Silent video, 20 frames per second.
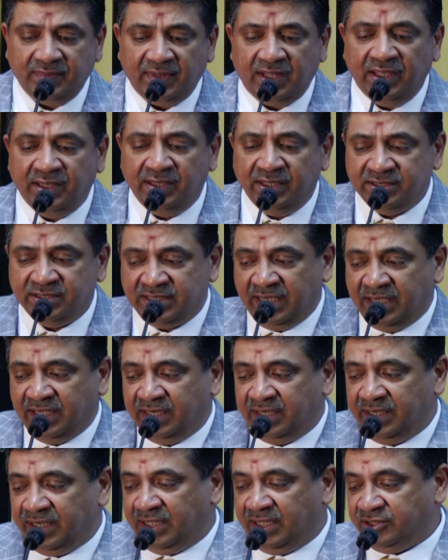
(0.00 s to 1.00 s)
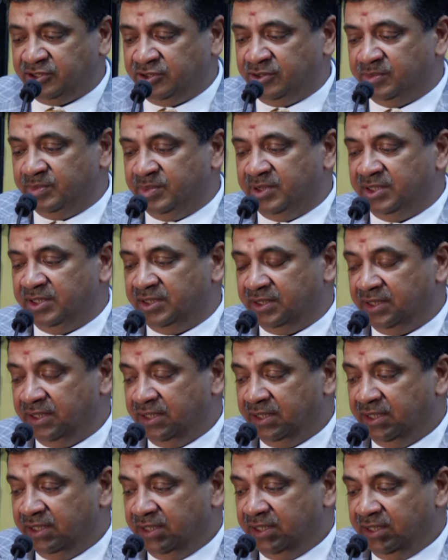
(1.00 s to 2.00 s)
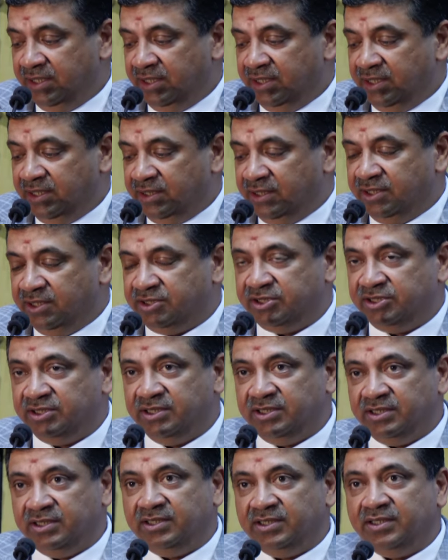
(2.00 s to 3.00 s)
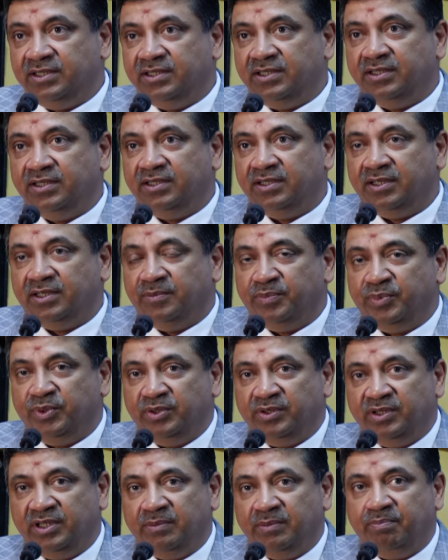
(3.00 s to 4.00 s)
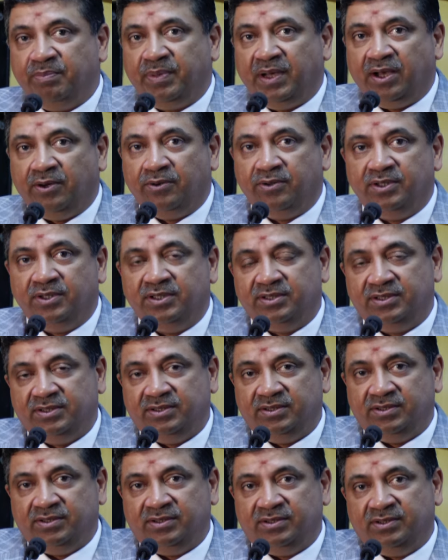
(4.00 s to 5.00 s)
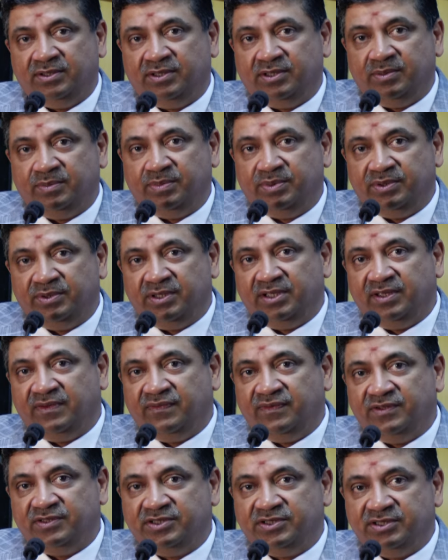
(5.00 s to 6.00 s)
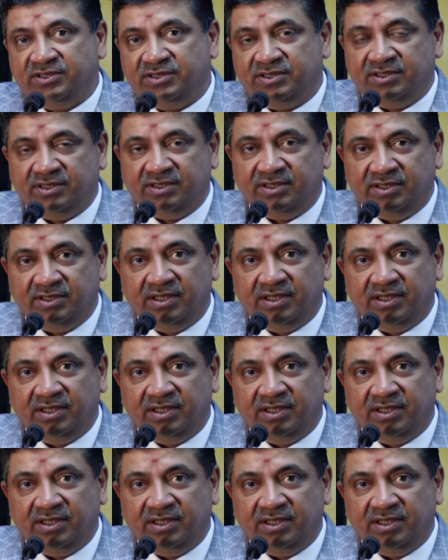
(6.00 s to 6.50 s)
And the second has to be the sheer computing power or the computing efficiency,